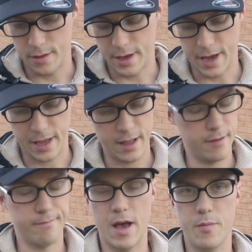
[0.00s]

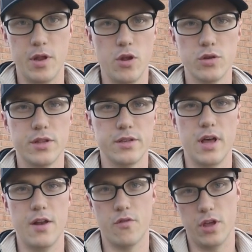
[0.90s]
I've been using this
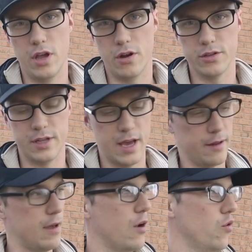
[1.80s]
line for years, and
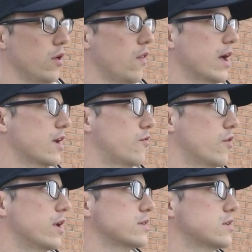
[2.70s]
I really like it for
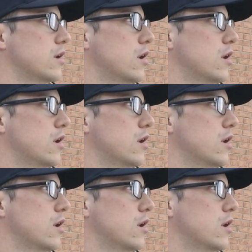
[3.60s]
this.